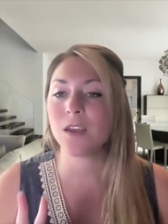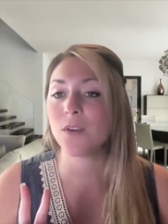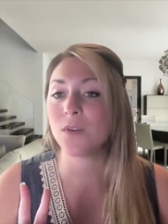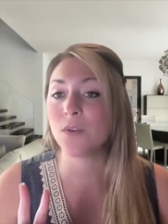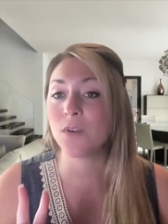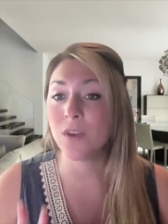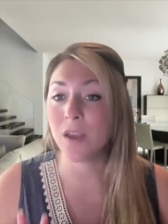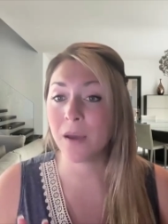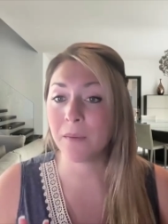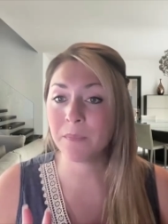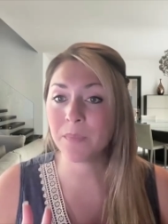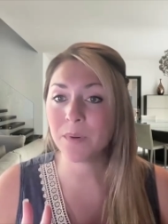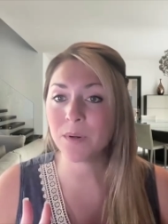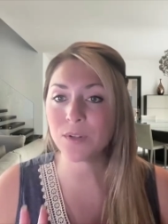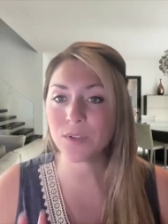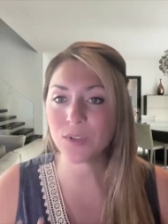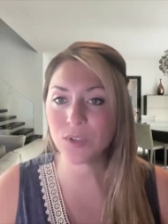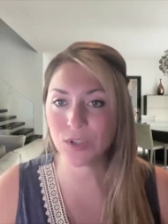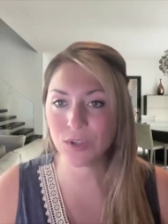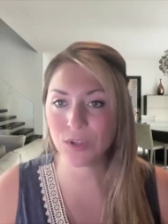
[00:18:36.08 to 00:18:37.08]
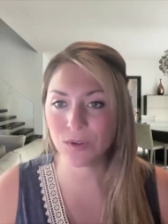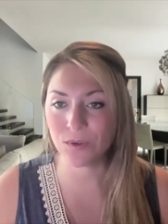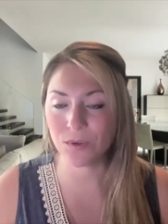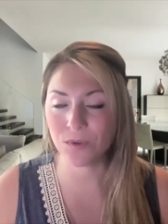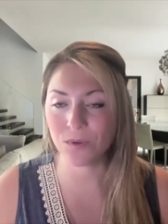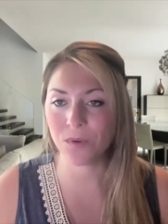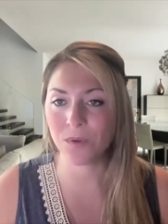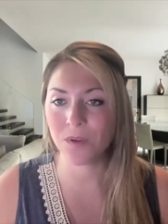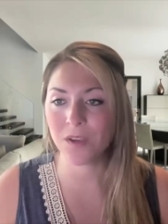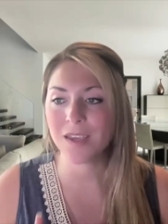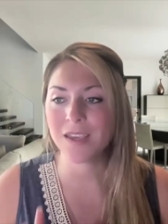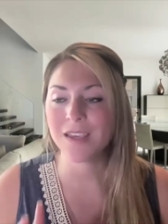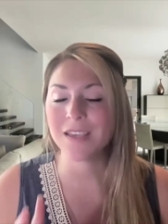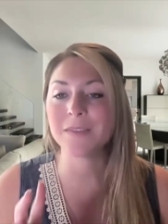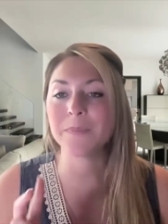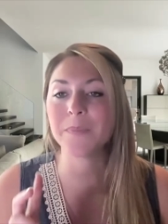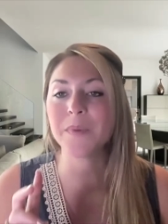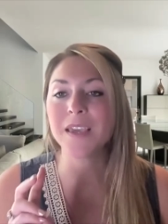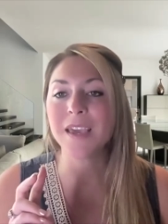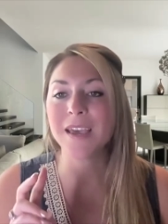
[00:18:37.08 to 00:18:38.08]
Number 2
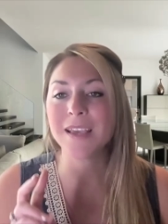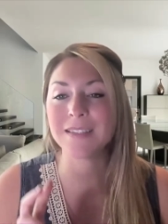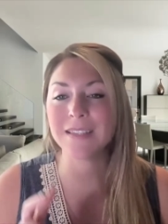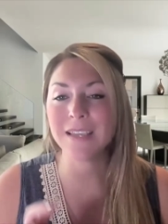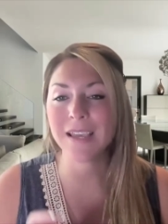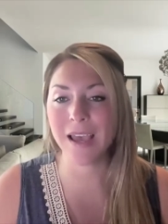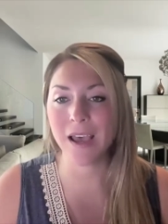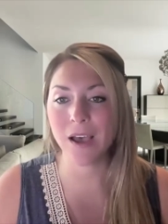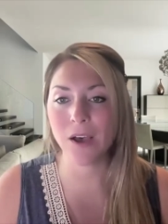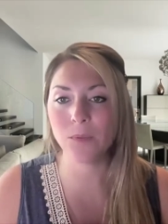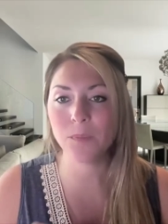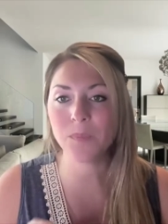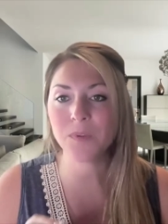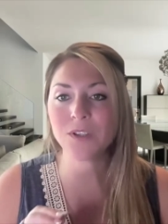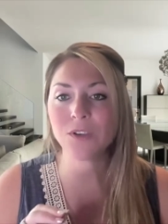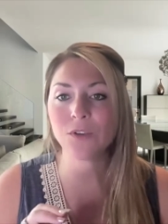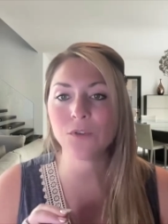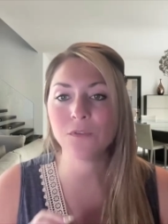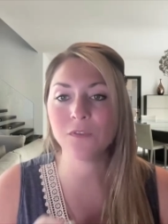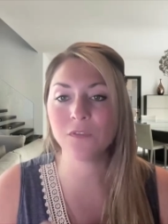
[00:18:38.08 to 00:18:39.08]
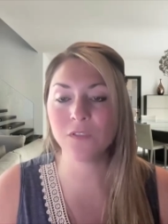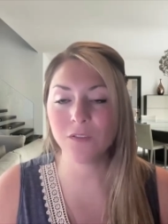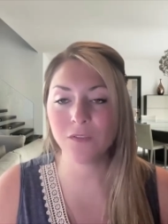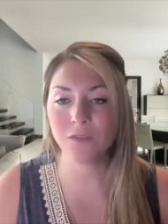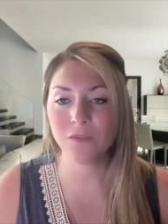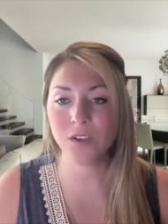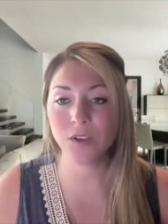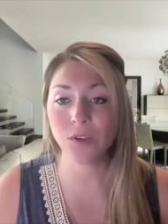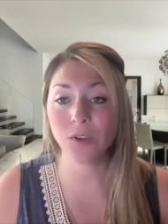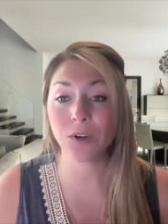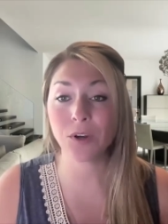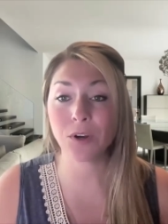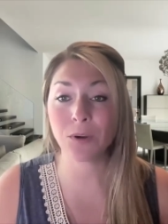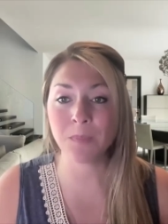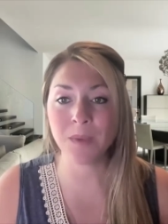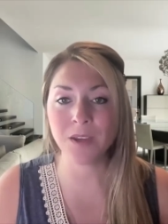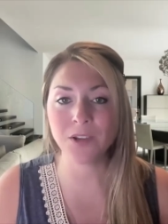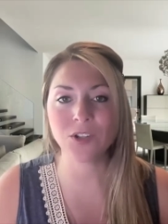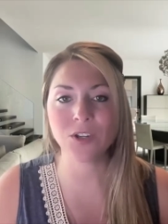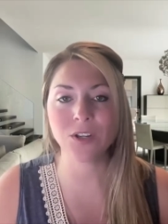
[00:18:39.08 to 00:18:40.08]
is because it helps you fulfill your
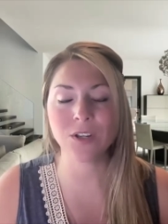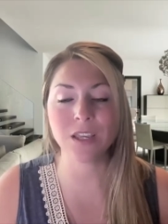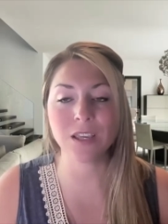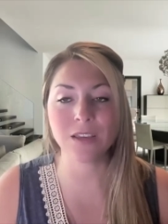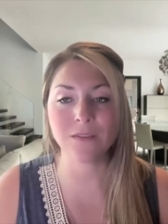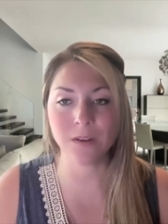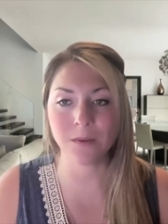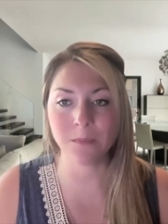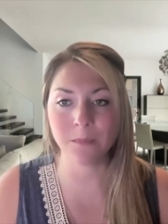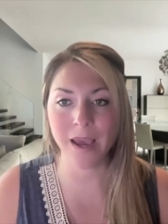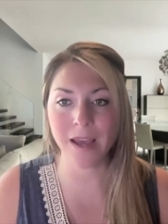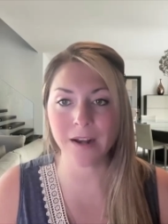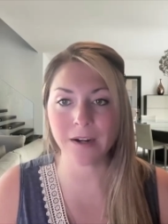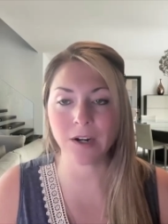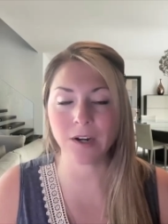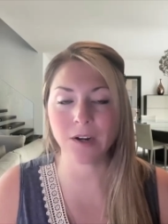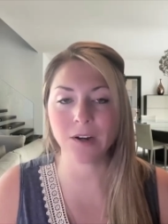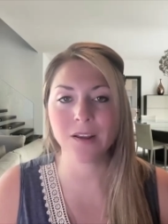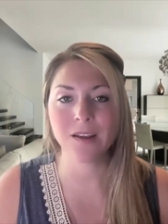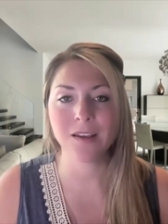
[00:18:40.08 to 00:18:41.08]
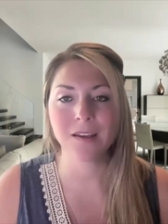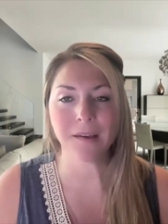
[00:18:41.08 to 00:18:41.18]
mission even better.